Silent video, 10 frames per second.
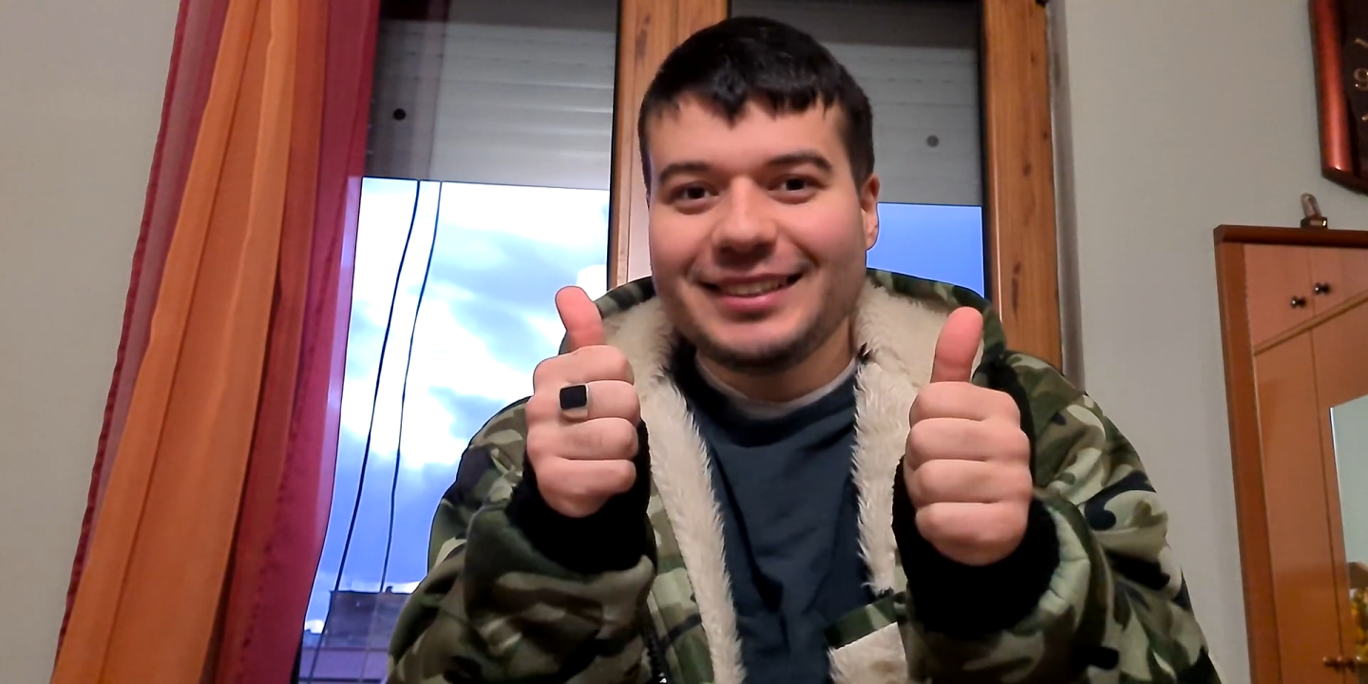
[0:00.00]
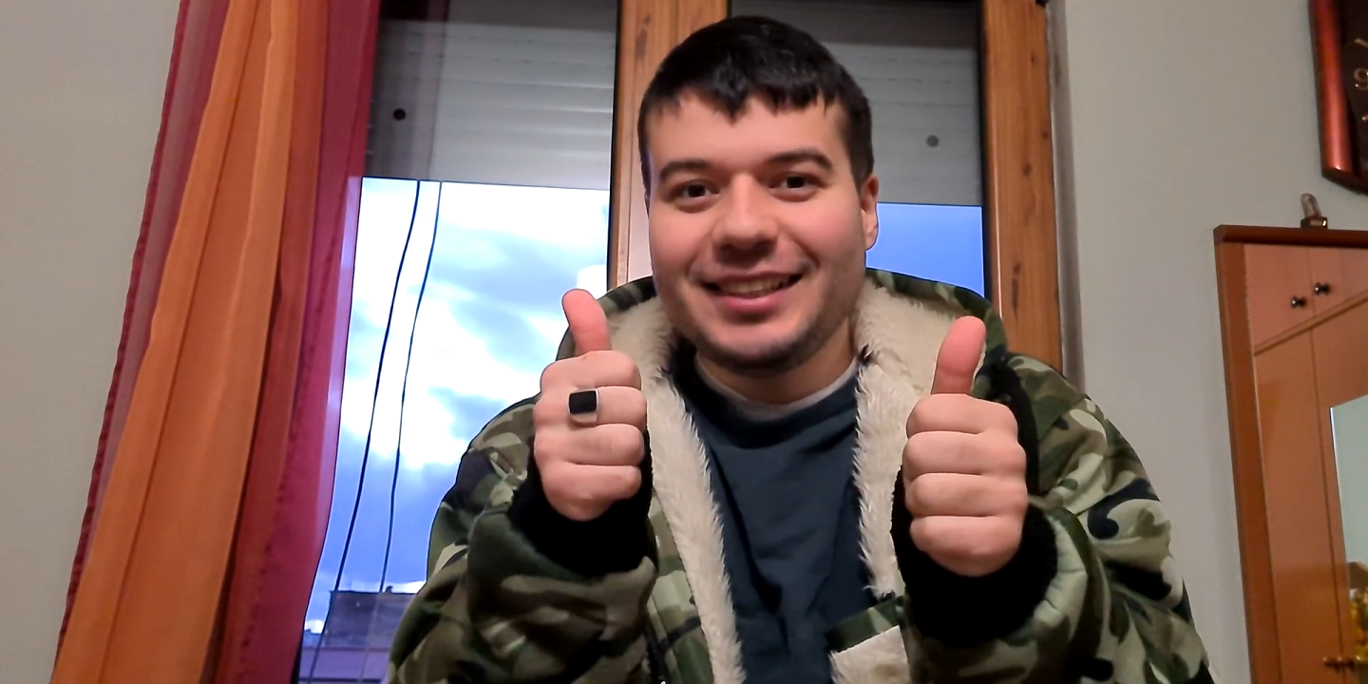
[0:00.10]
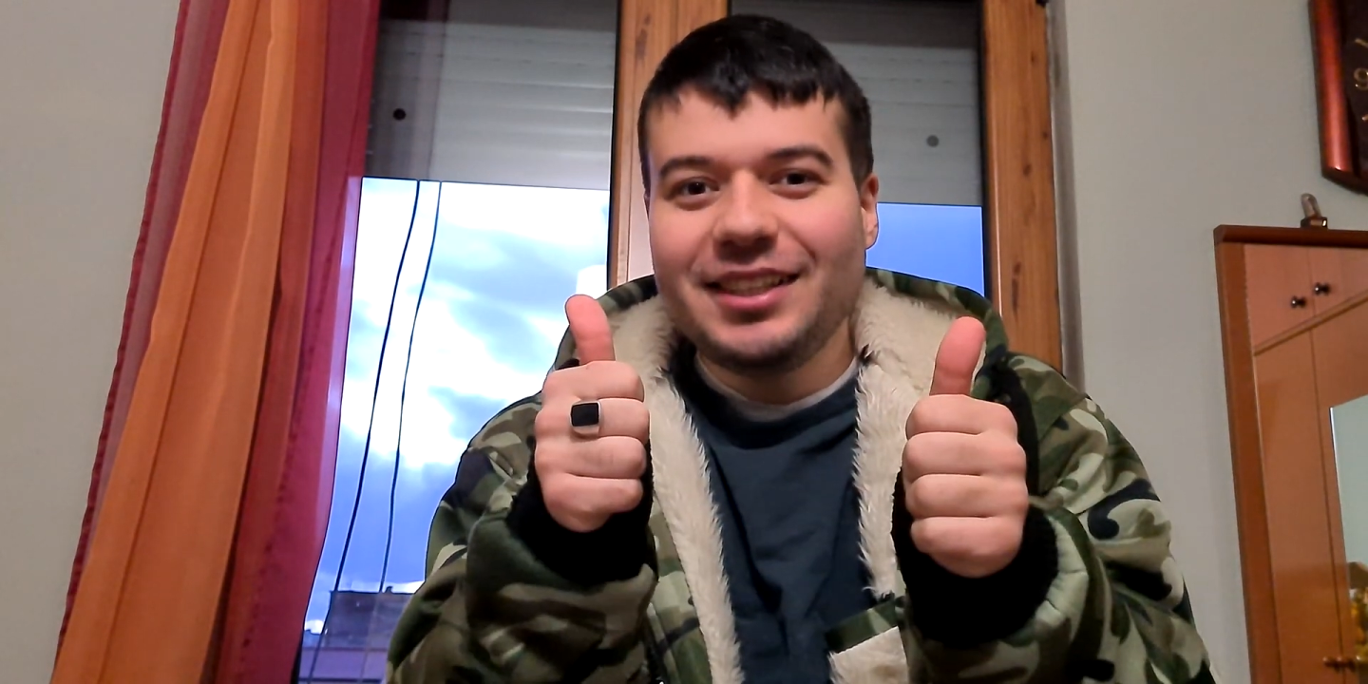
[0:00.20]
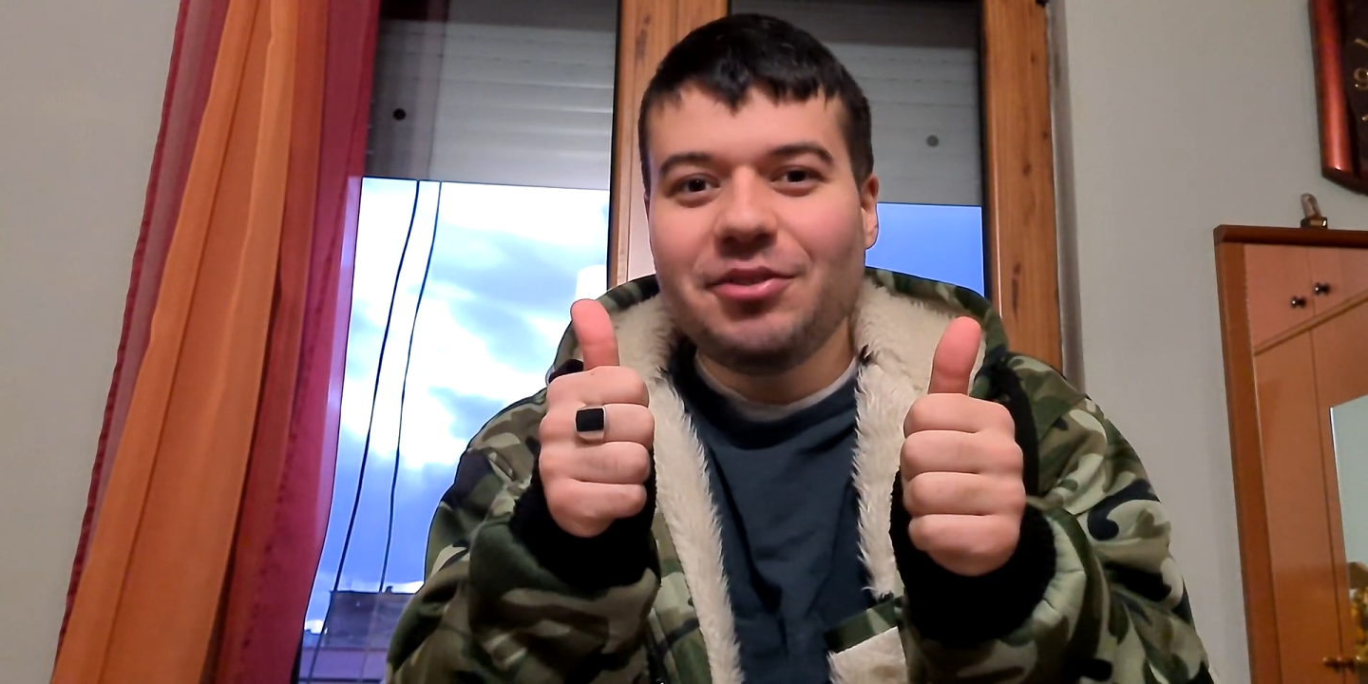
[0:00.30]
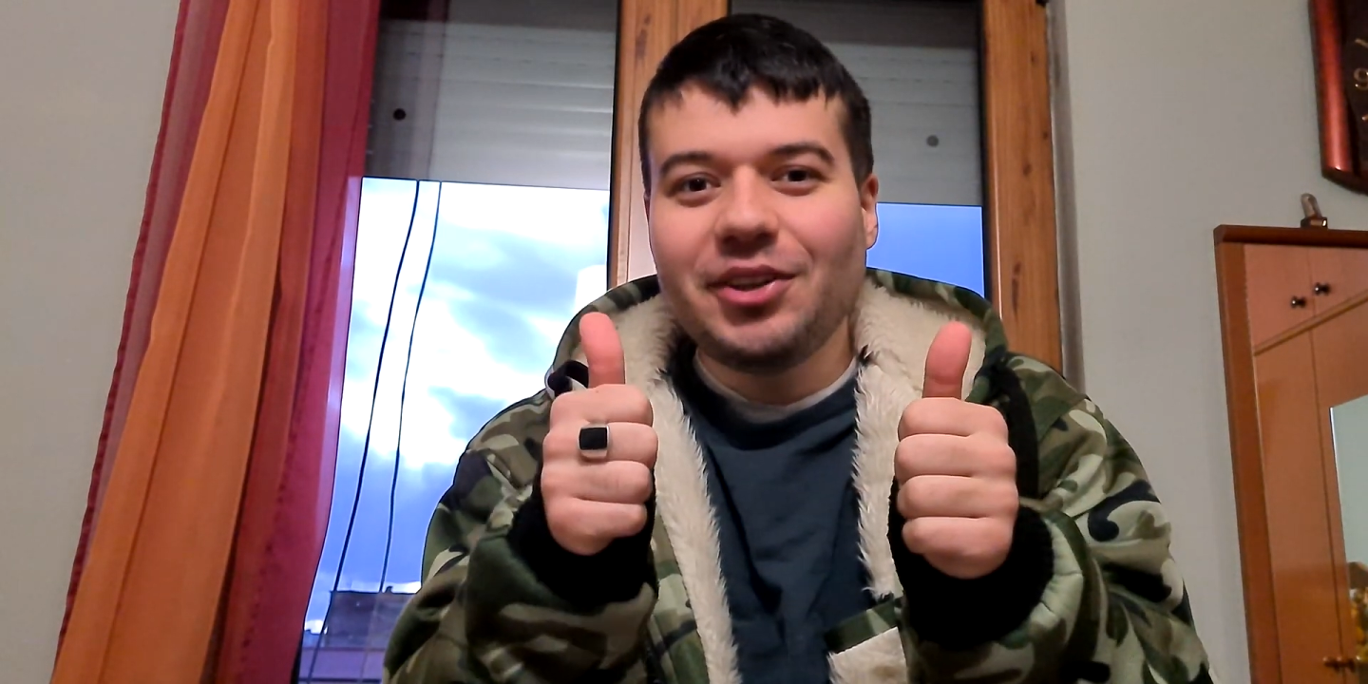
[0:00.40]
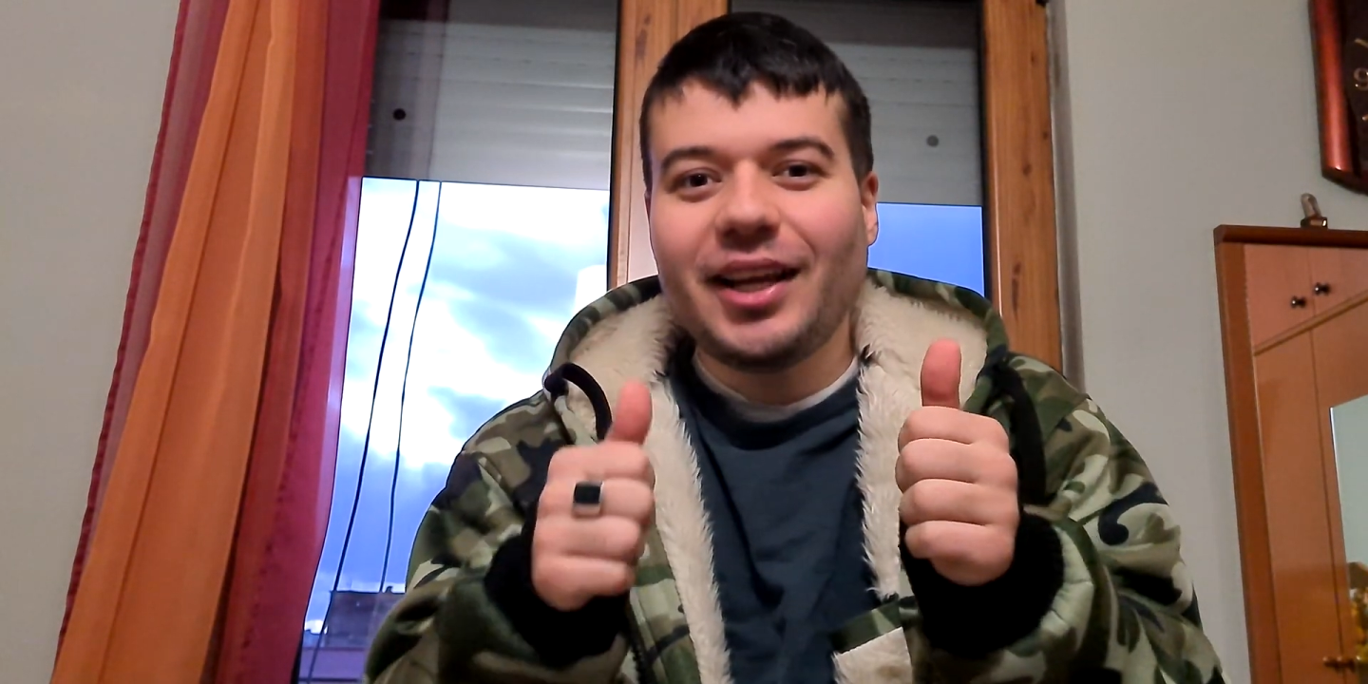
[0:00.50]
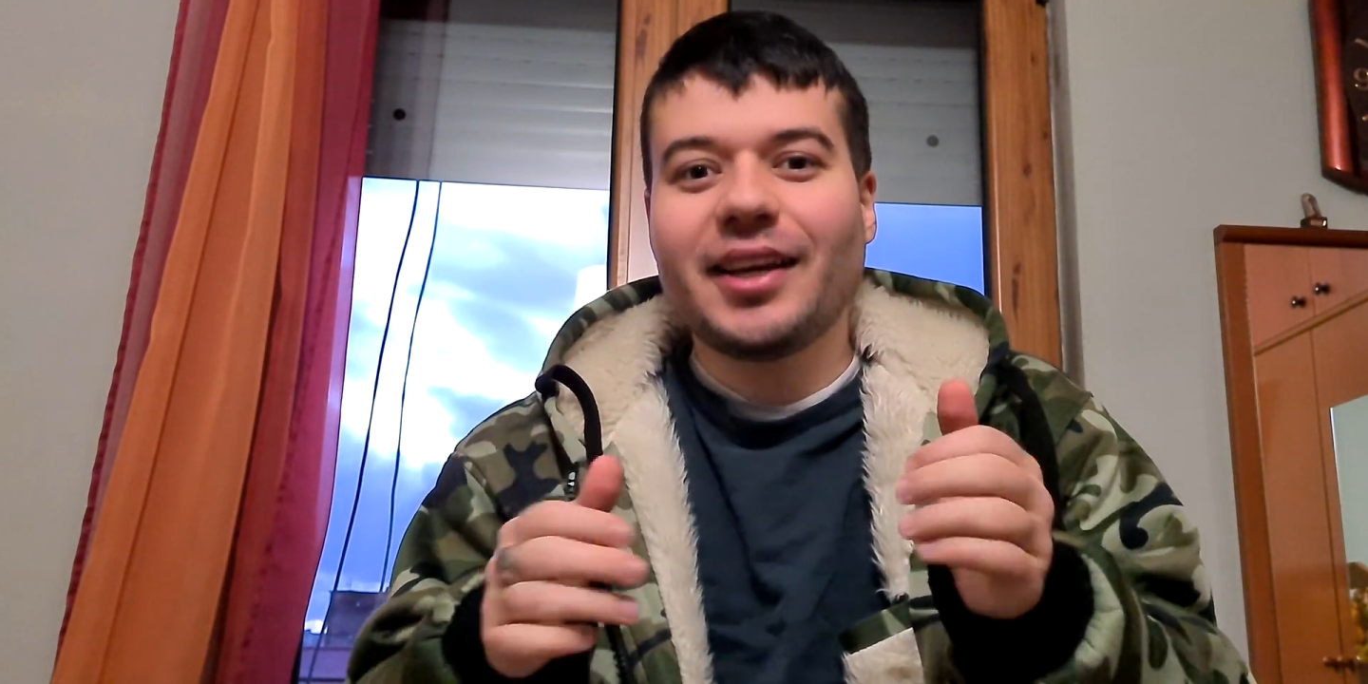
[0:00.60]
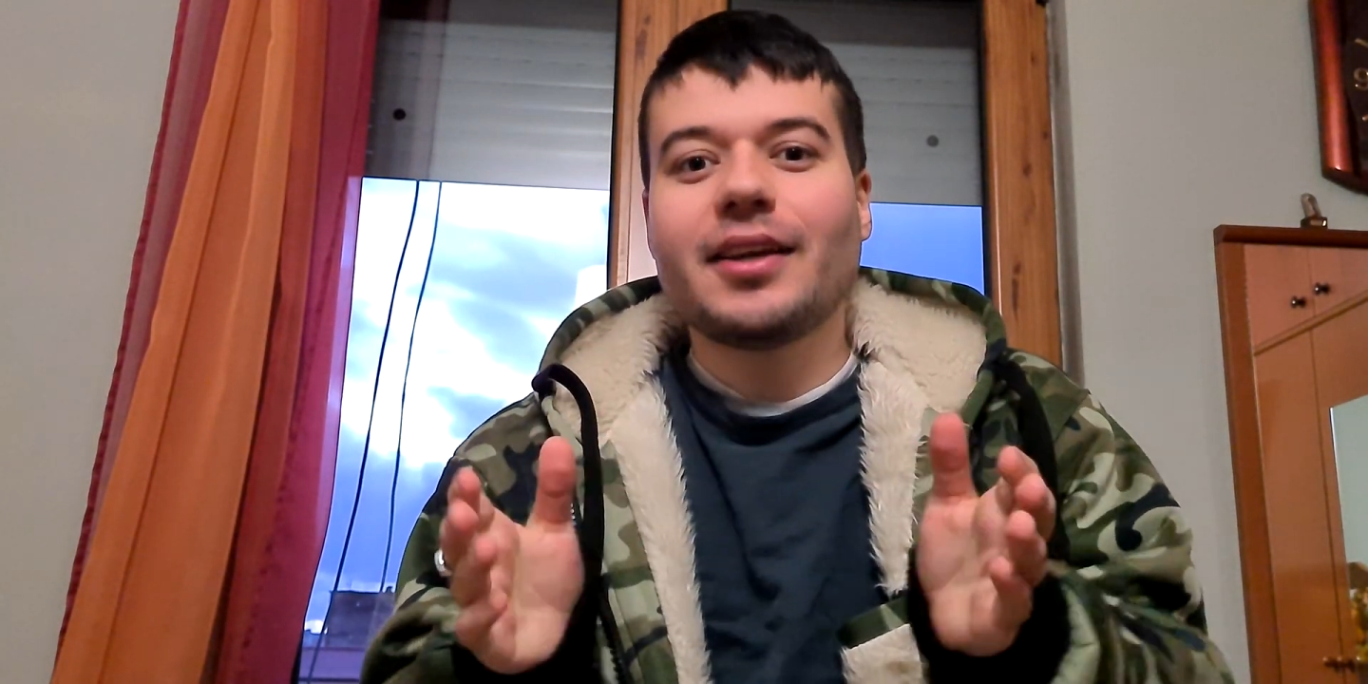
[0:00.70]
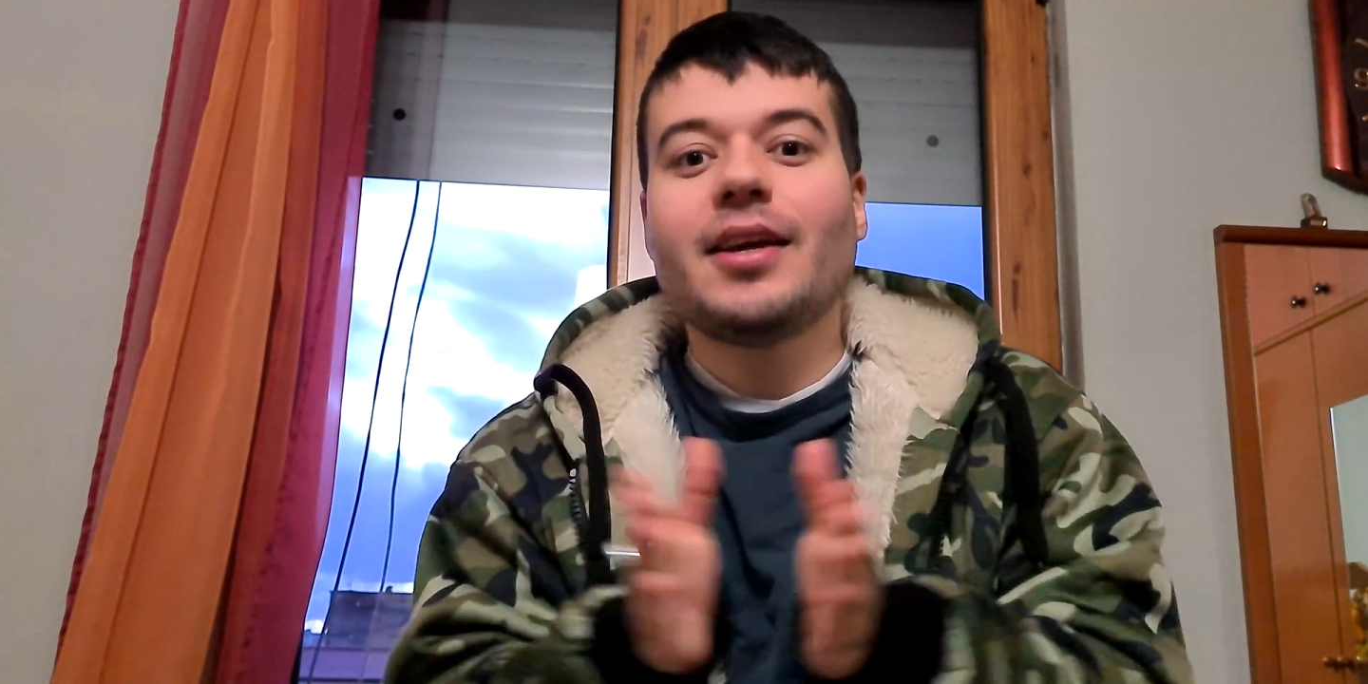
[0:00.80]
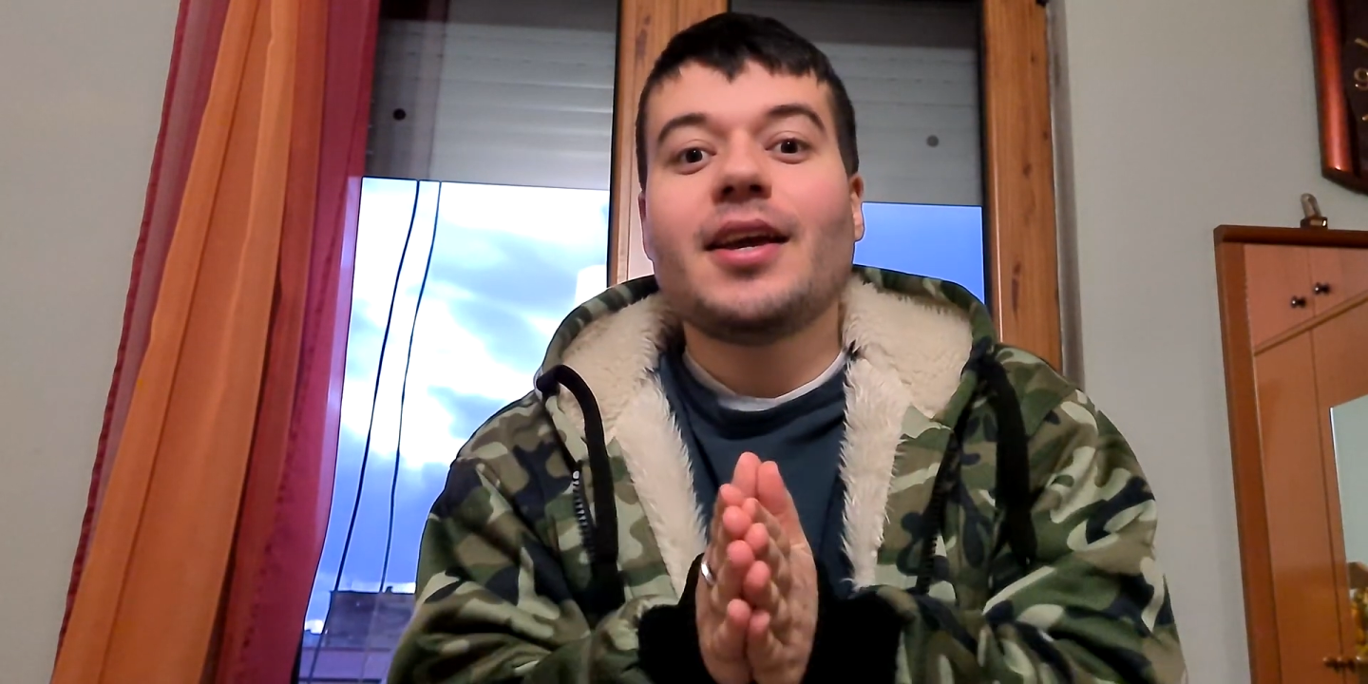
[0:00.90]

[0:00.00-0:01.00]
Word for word: leave a like.